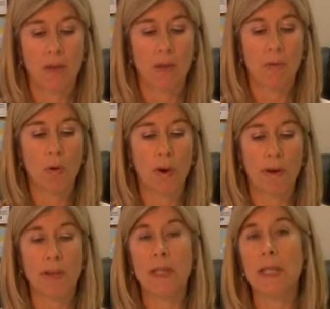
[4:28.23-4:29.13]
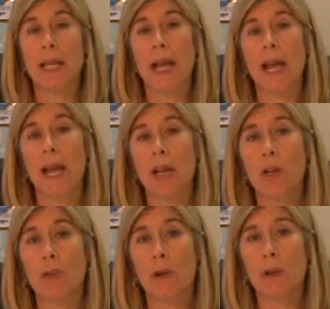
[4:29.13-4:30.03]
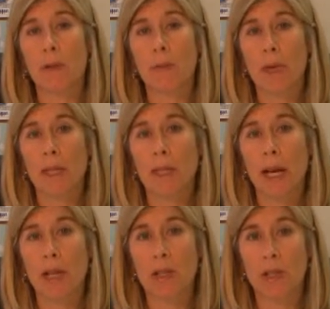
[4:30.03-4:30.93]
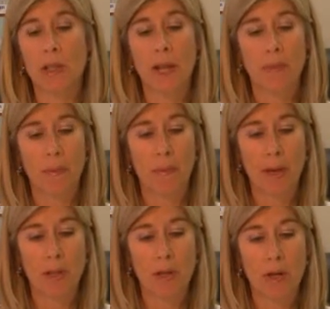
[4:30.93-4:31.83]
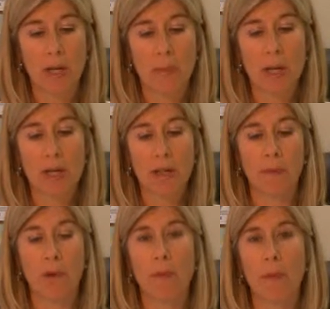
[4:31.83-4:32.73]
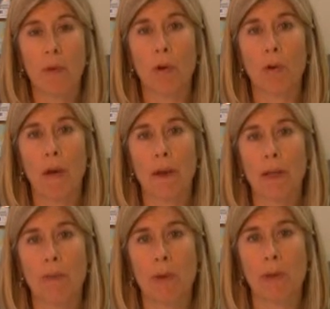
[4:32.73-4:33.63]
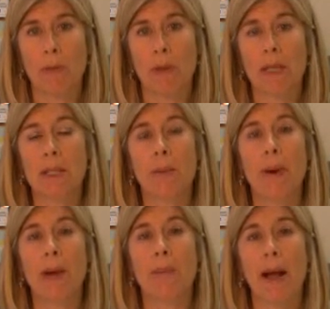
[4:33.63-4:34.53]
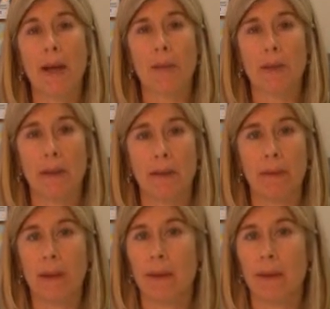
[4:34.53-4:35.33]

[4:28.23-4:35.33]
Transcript: To the board. This is an annual presentation. TIP means Transportation Improvement Program, and it mostly relates to bike paths and